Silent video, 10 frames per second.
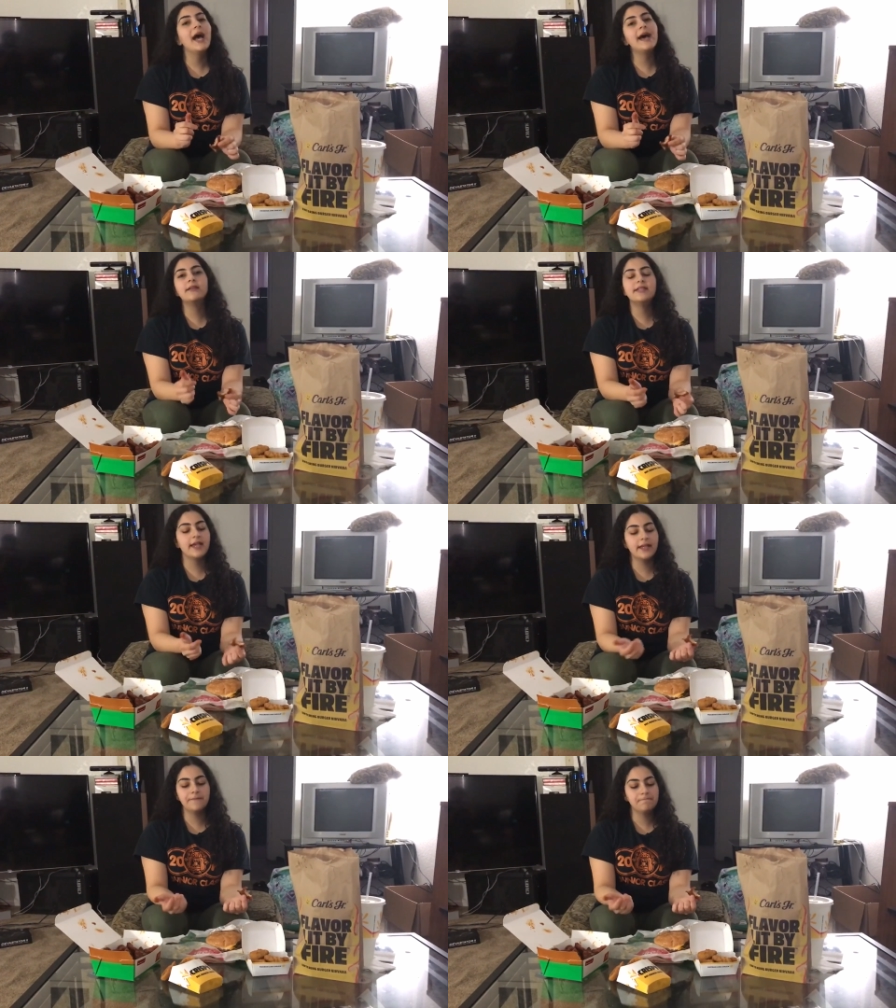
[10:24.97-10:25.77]
out of
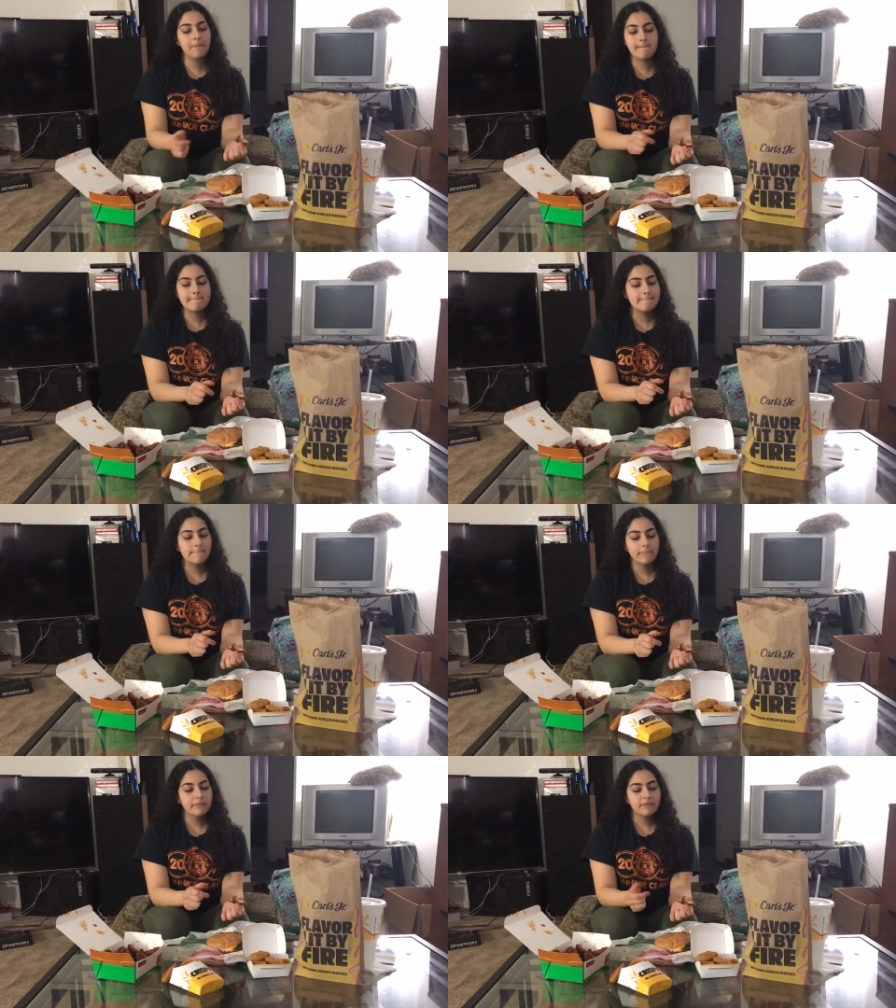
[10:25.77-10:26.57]
10,
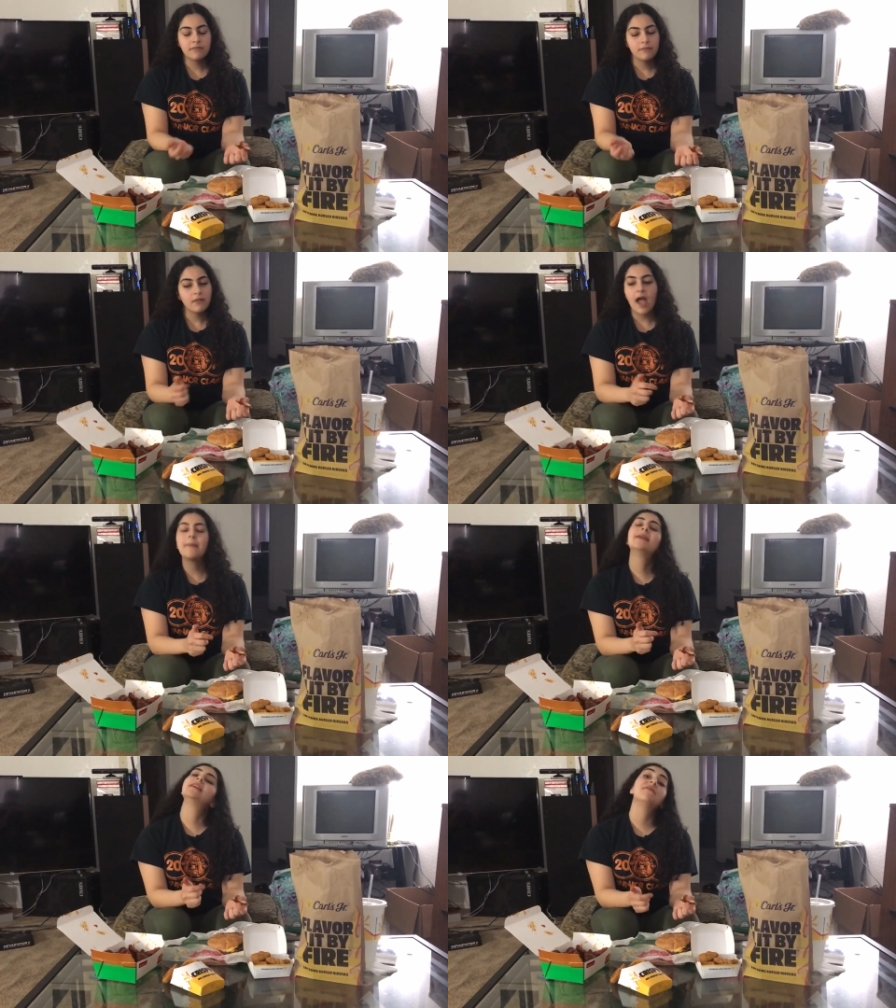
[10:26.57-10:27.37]

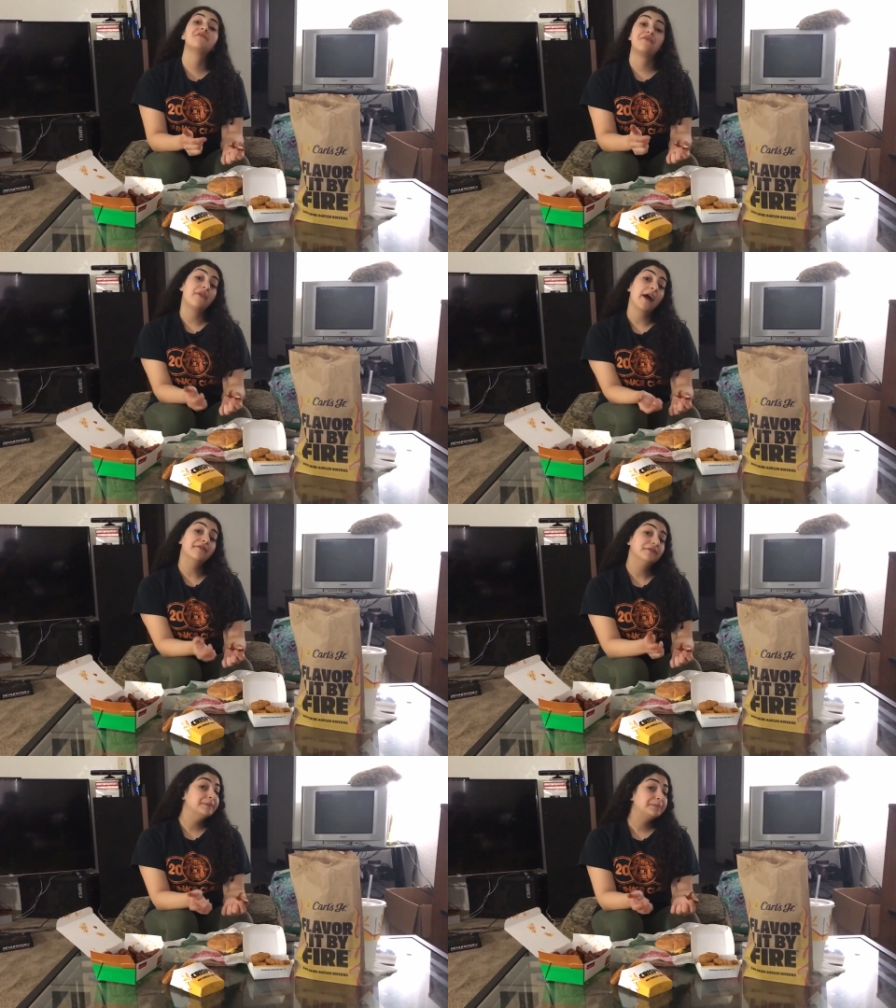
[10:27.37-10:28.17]
I'm gonna give it a
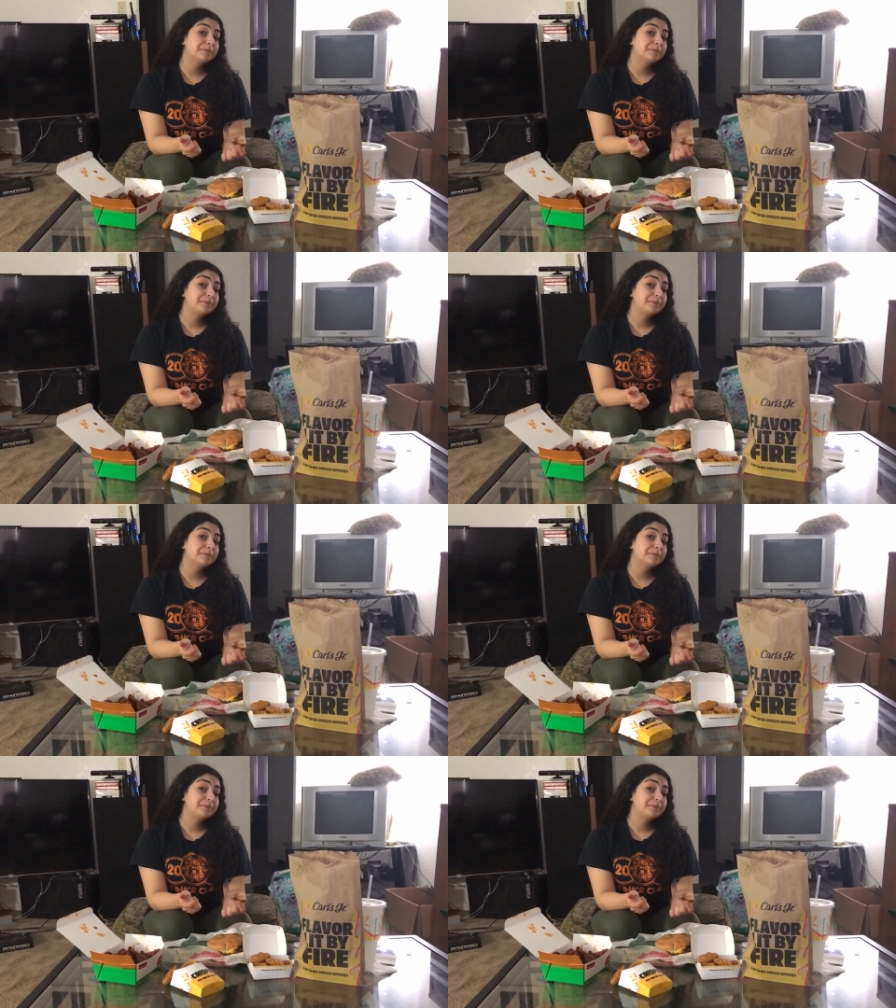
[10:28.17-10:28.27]
5.